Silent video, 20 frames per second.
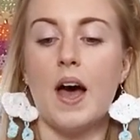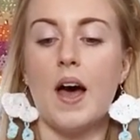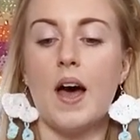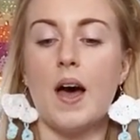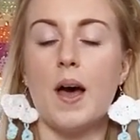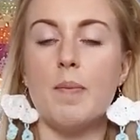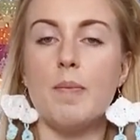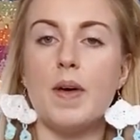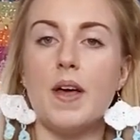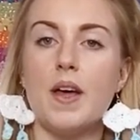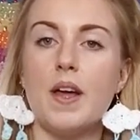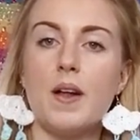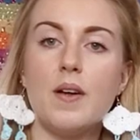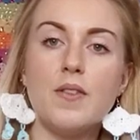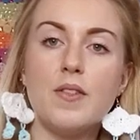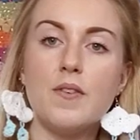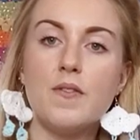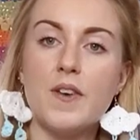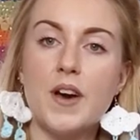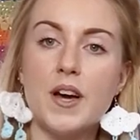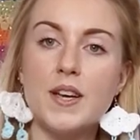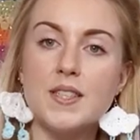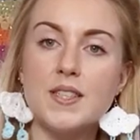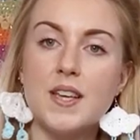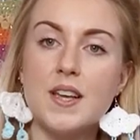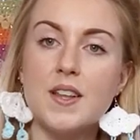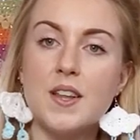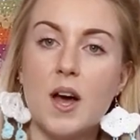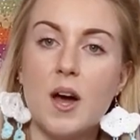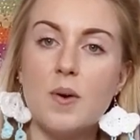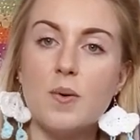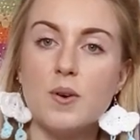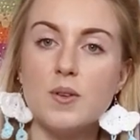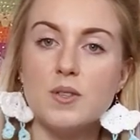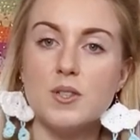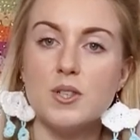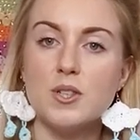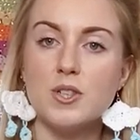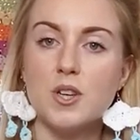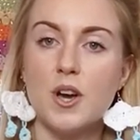um, the first thing that I
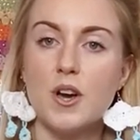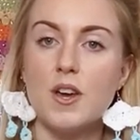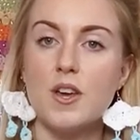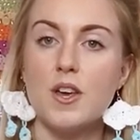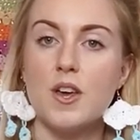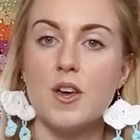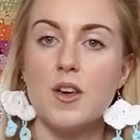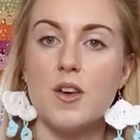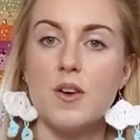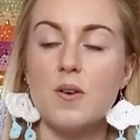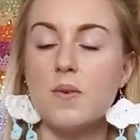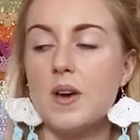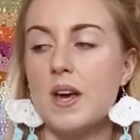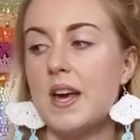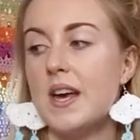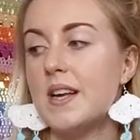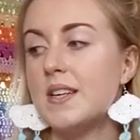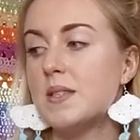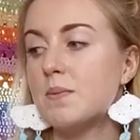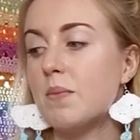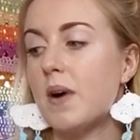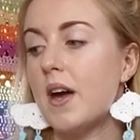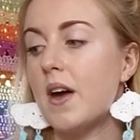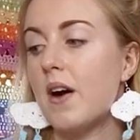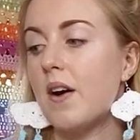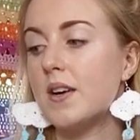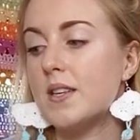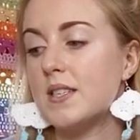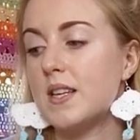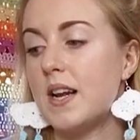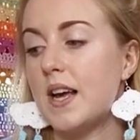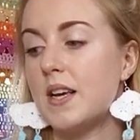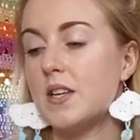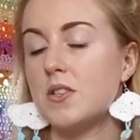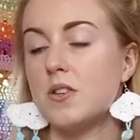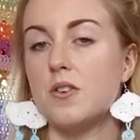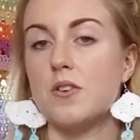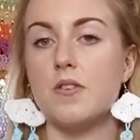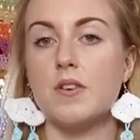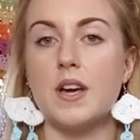want to show you is my
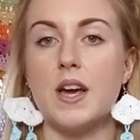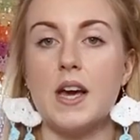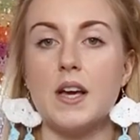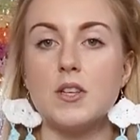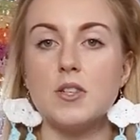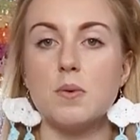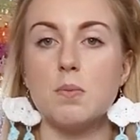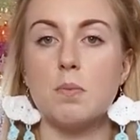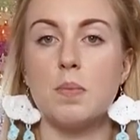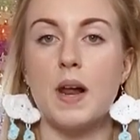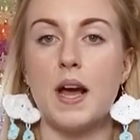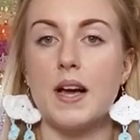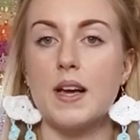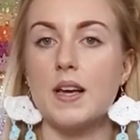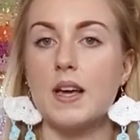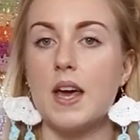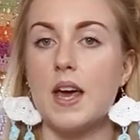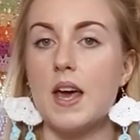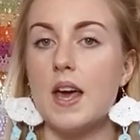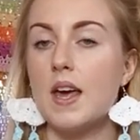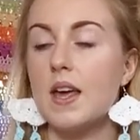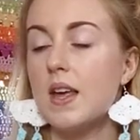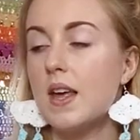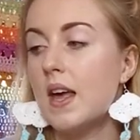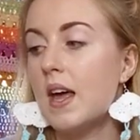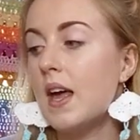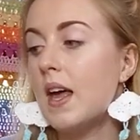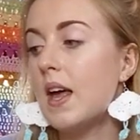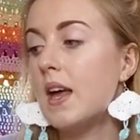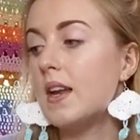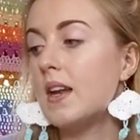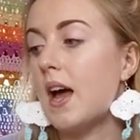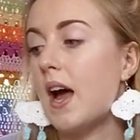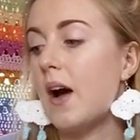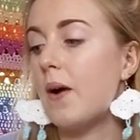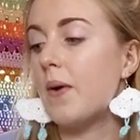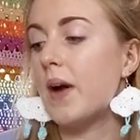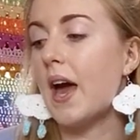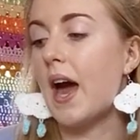isolation creation blanket now